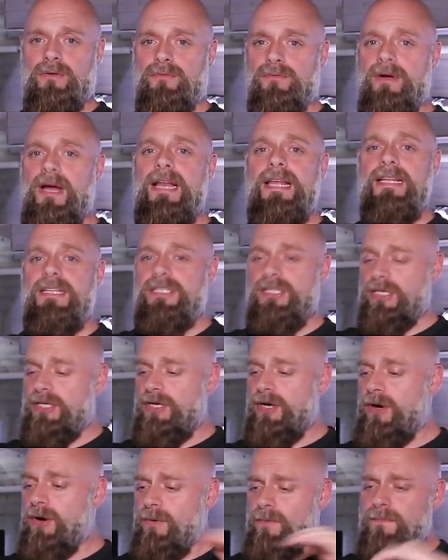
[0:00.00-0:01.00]
ready to
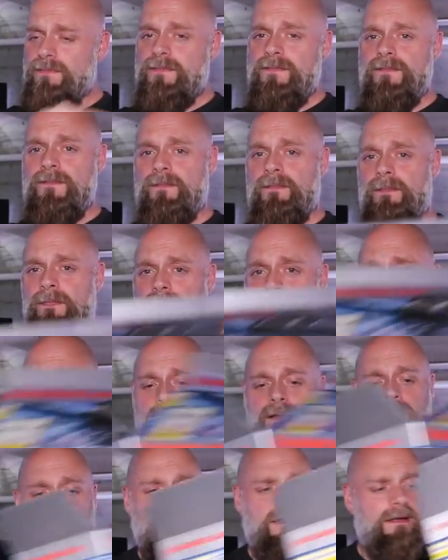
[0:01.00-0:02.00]
go.
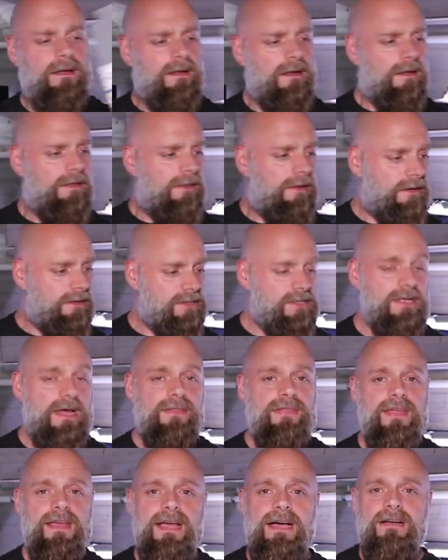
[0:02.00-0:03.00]
There's
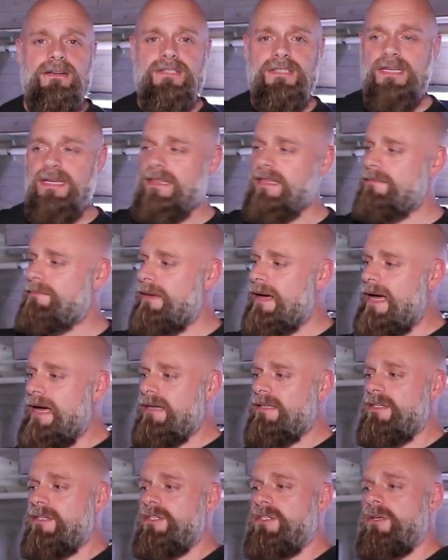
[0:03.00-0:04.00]
nothing else in the
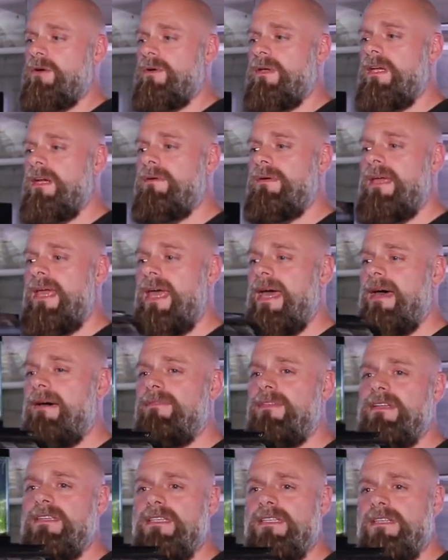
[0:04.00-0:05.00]
box. And so here we
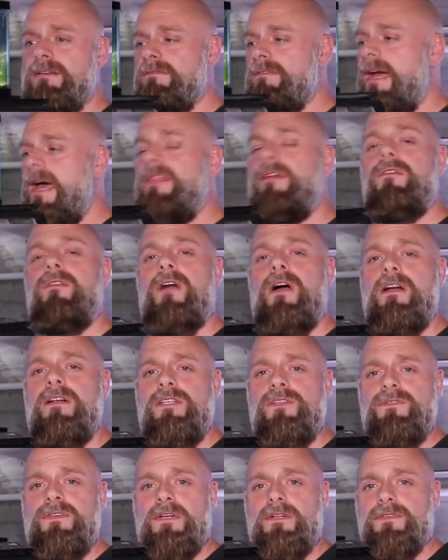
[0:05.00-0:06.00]
have, this is a rather
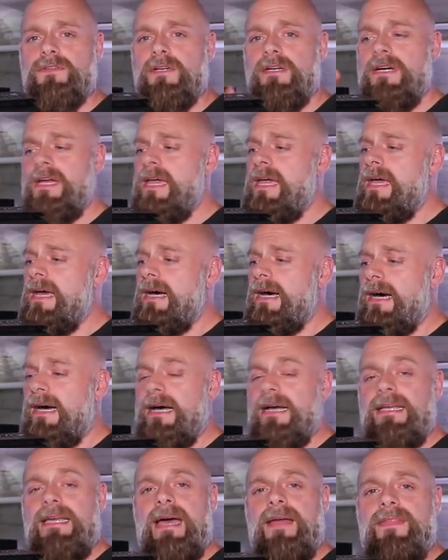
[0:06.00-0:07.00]
large filter.
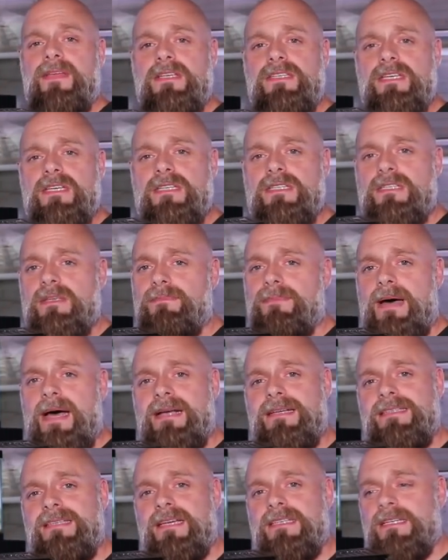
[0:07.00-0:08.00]
Again, this is, the
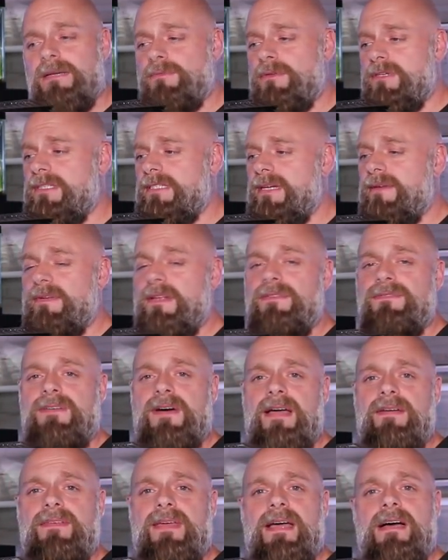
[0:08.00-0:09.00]
box says up to
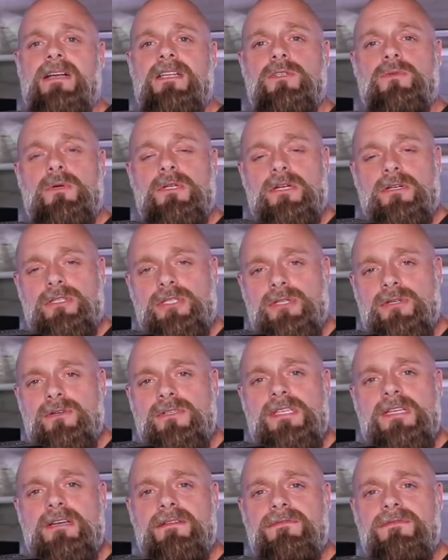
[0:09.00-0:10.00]
75 gallons. When you're
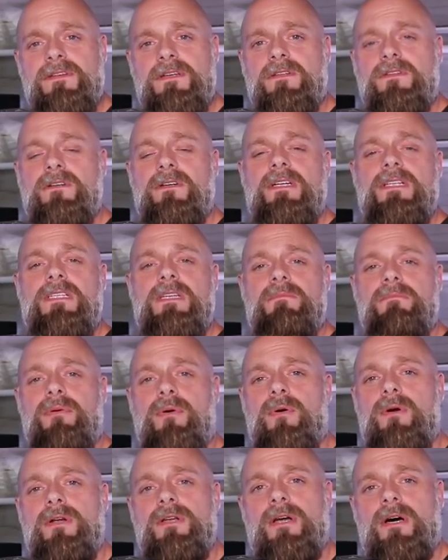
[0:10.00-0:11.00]
choosing a filter, it's
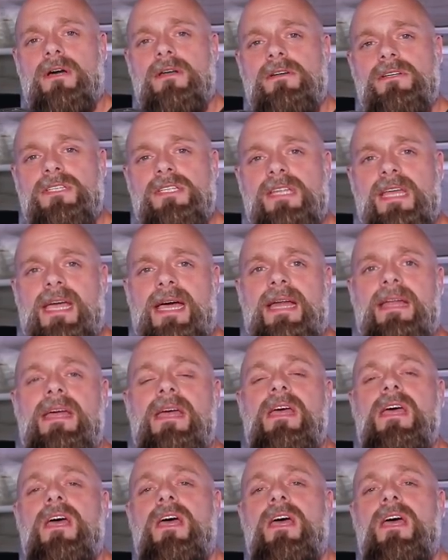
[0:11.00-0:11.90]
important to understand